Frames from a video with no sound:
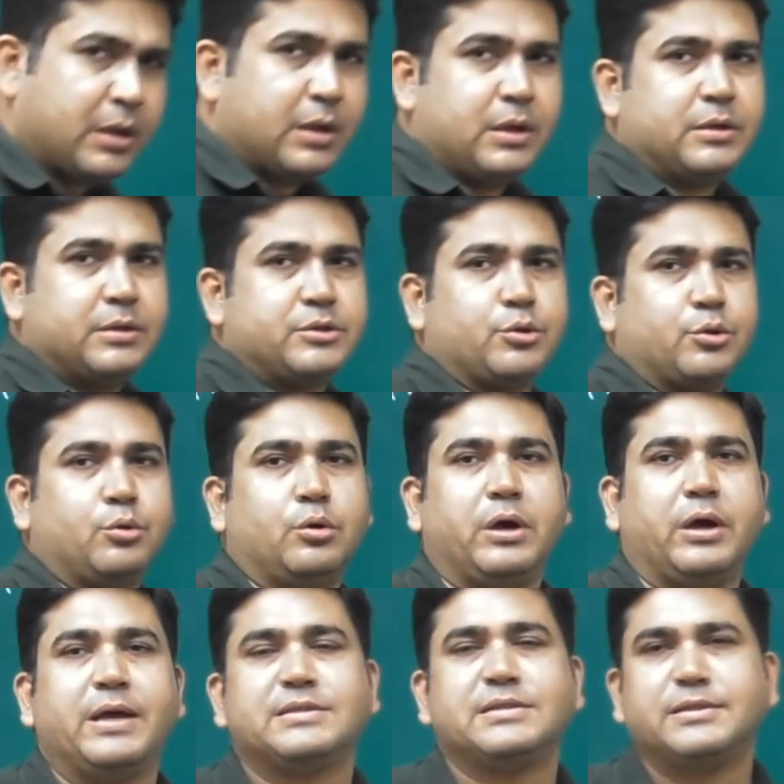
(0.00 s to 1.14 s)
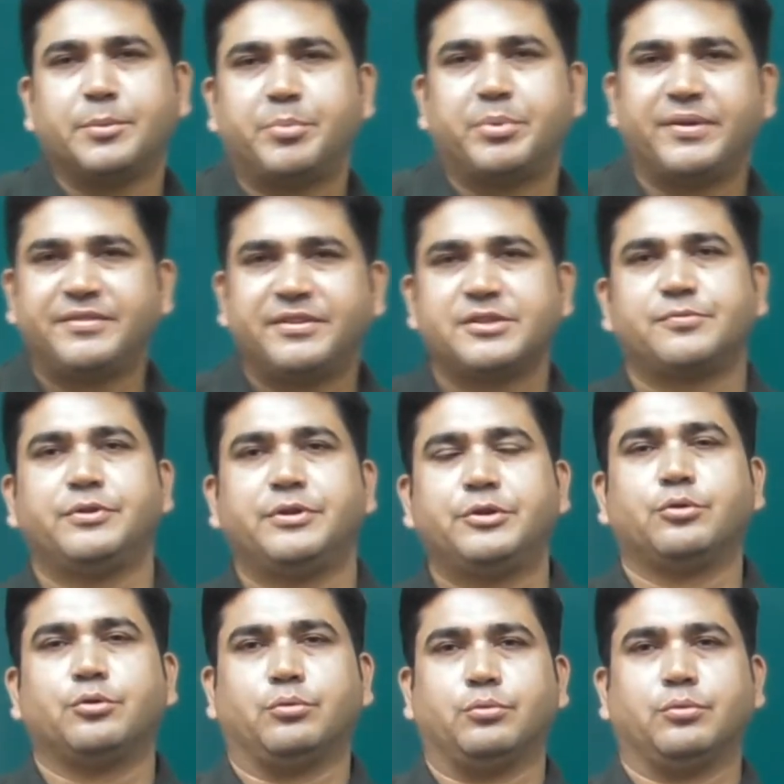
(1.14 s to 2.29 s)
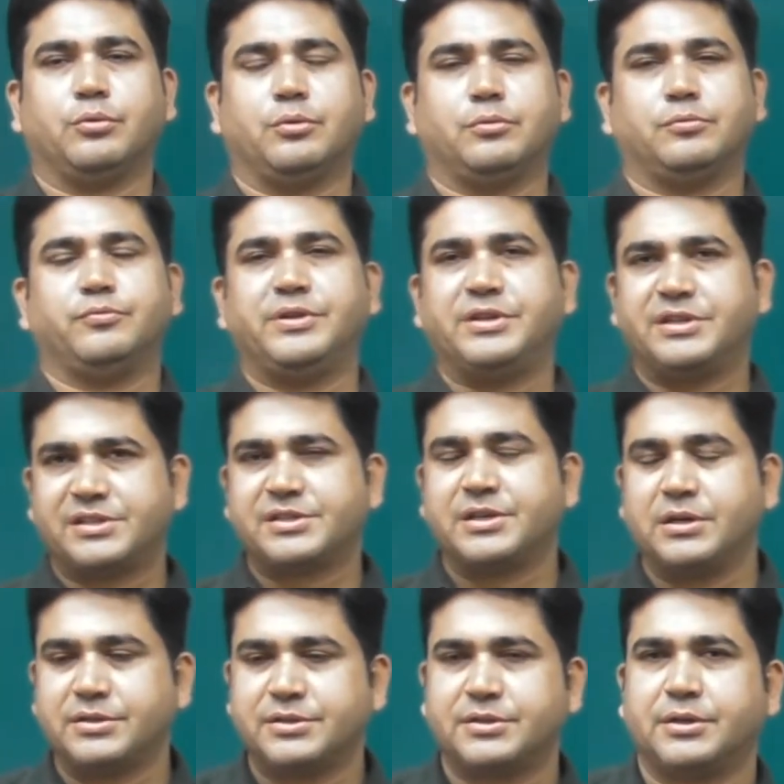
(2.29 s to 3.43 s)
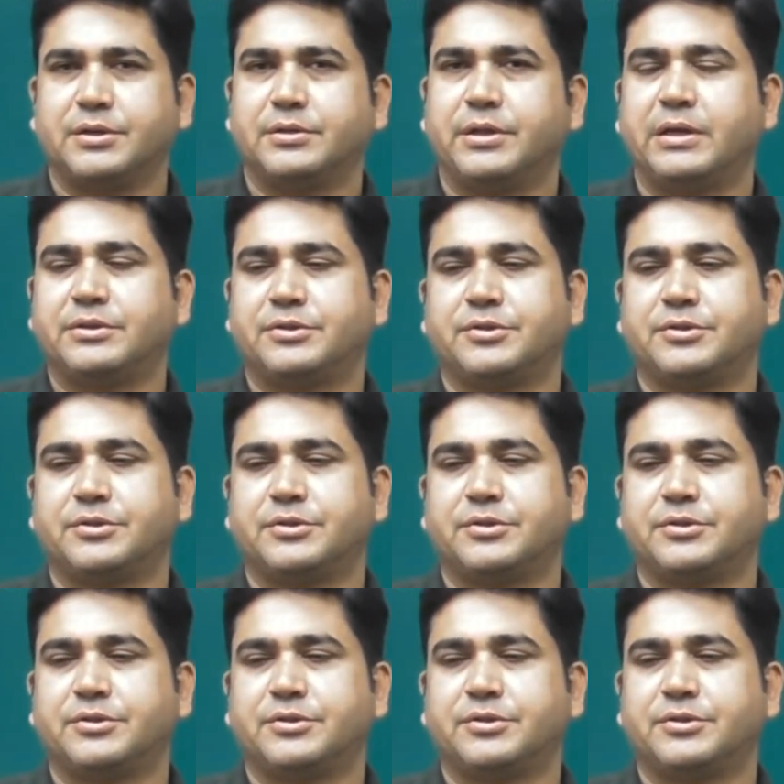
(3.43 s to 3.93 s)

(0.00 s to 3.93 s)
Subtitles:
So as in the previous video we discussed that